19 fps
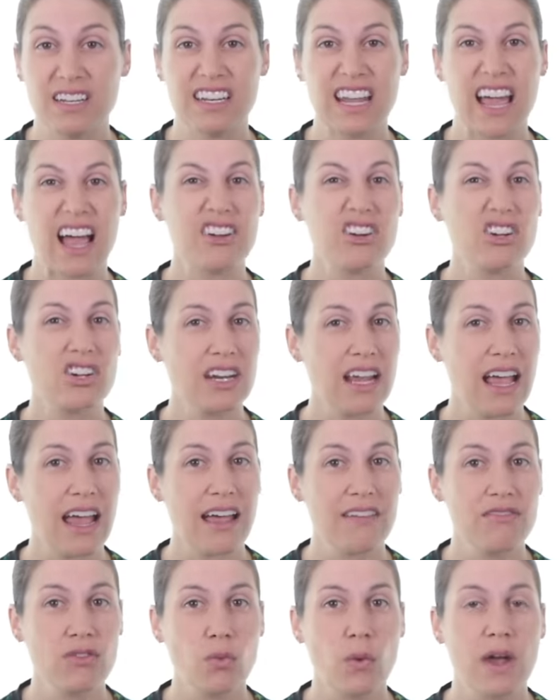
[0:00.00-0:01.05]
Now you're gonna
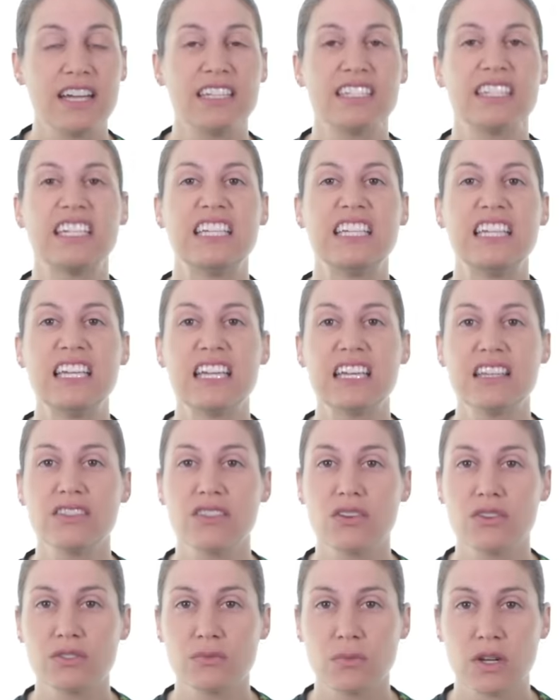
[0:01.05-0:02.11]
have the weight to get
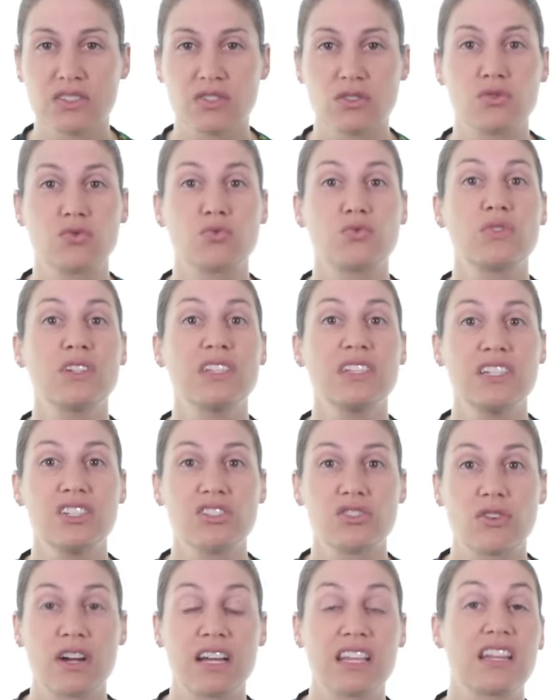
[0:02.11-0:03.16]
those muscles really
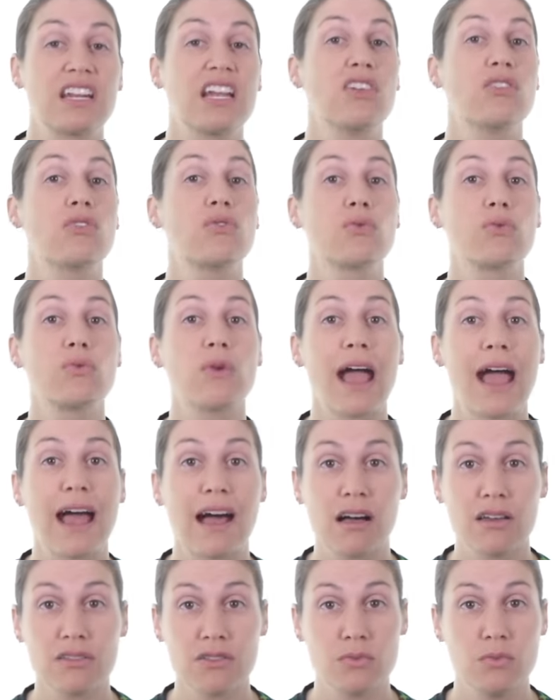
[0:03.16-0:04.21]
strengthening
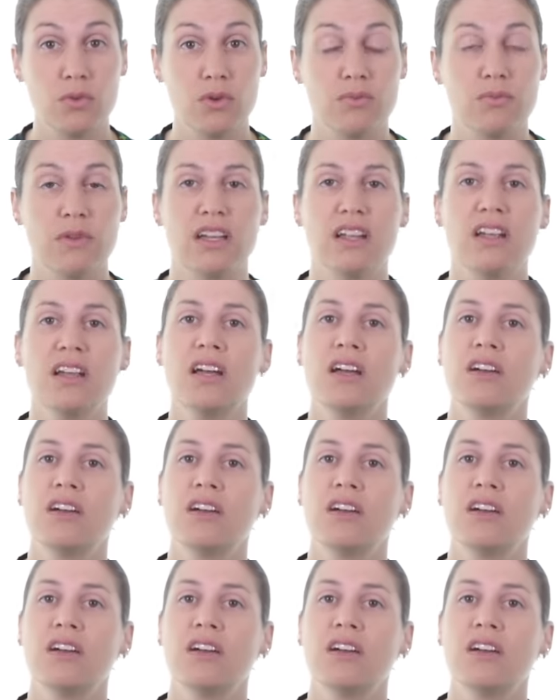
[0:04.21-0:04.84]
throughout the movement